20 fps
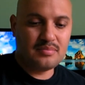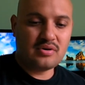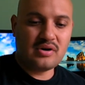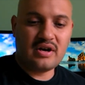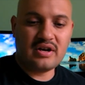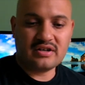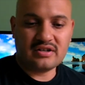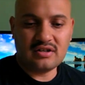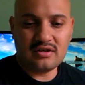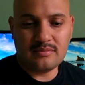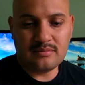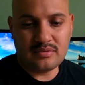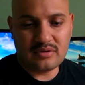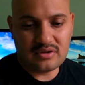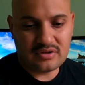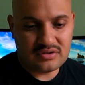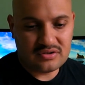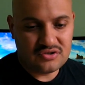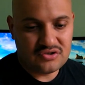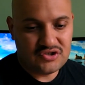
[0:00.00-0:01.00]
product number
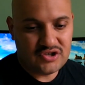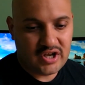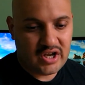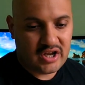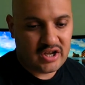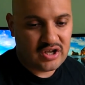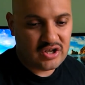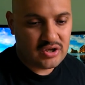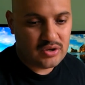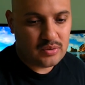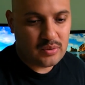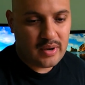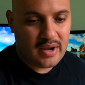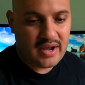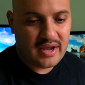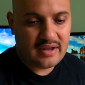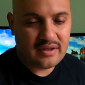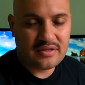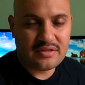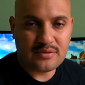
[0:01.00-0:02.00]
is
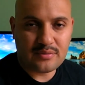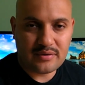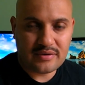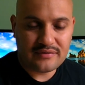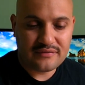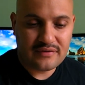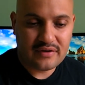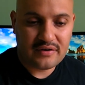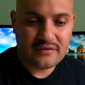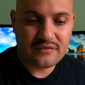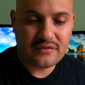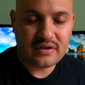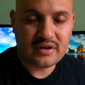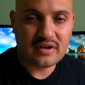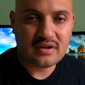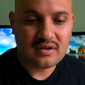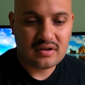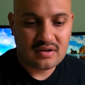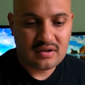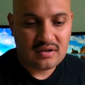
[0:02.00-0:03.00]

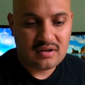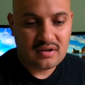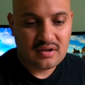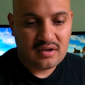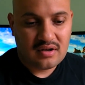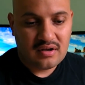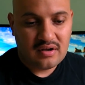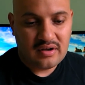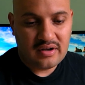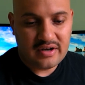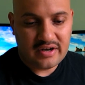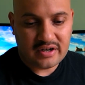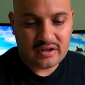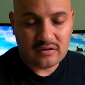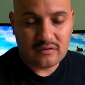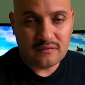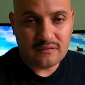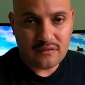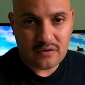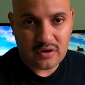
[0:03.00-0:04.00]
JUA350 and
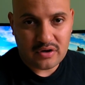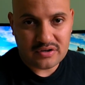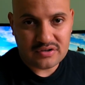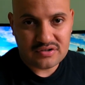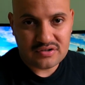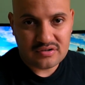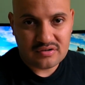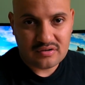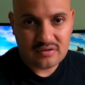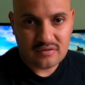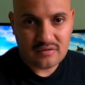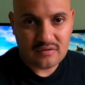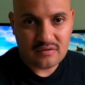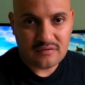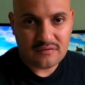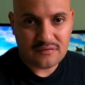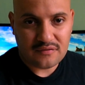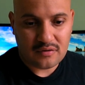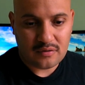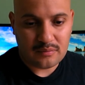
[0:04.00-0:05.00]
it converts
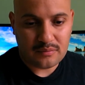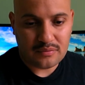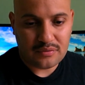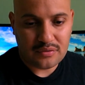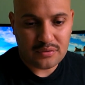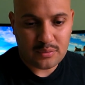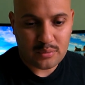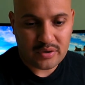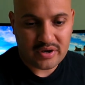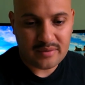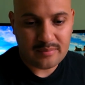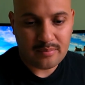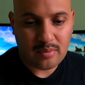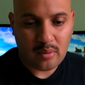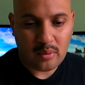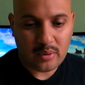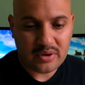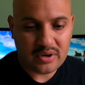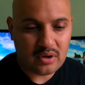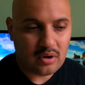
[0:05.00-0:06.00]
from
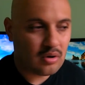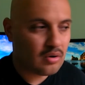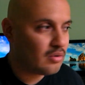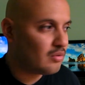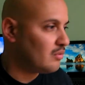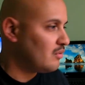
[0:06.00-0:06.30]
3.0